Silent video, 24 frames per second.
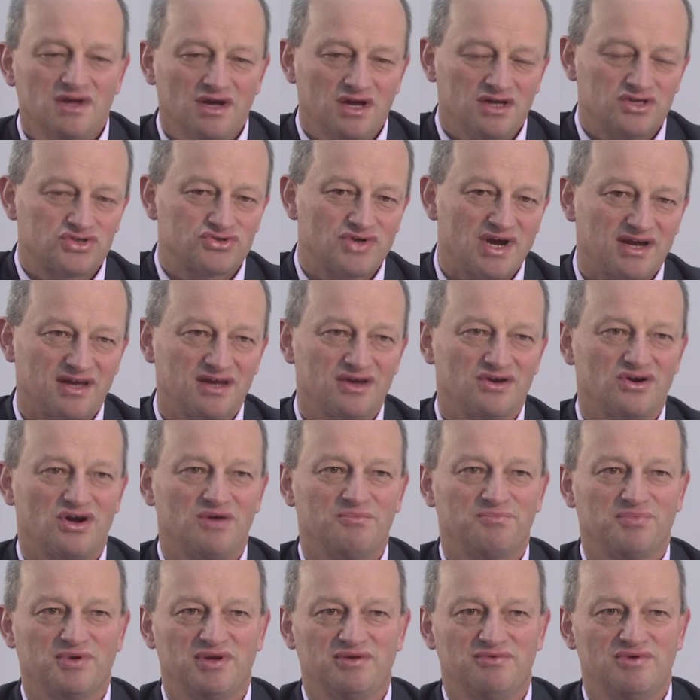A trucking
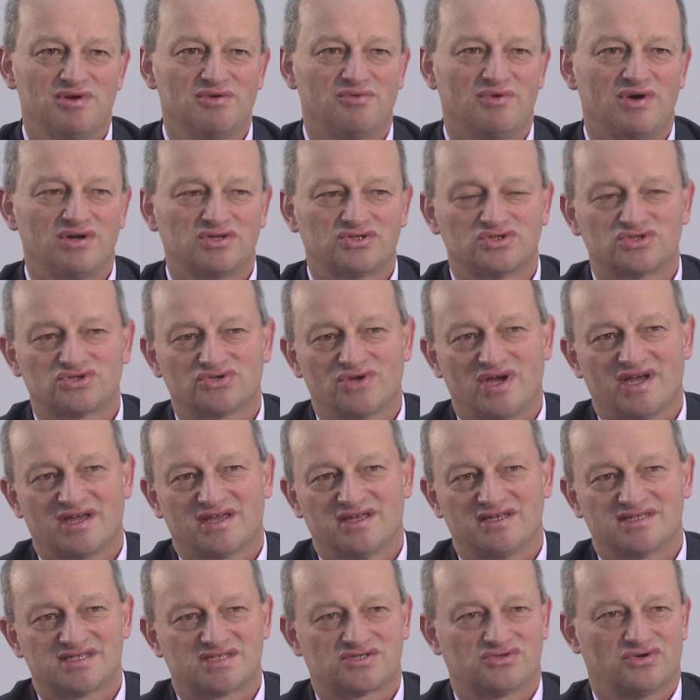company will want to track
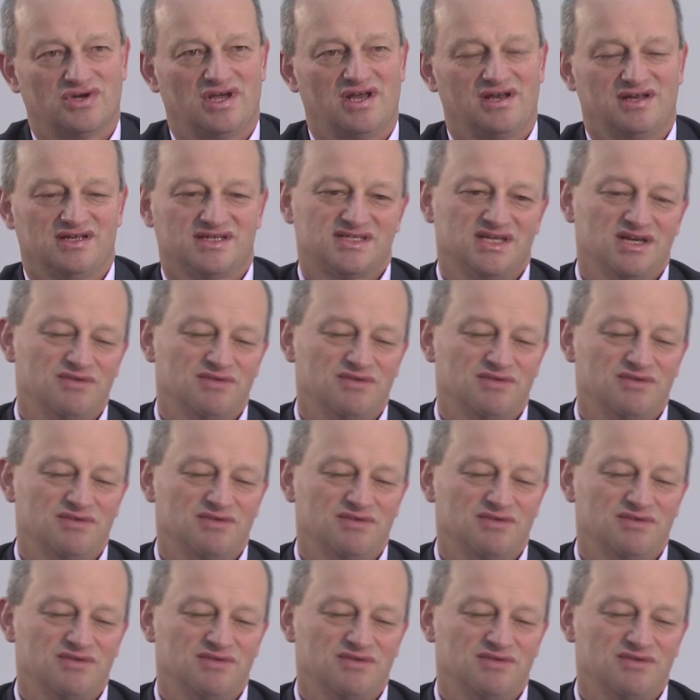its trailers,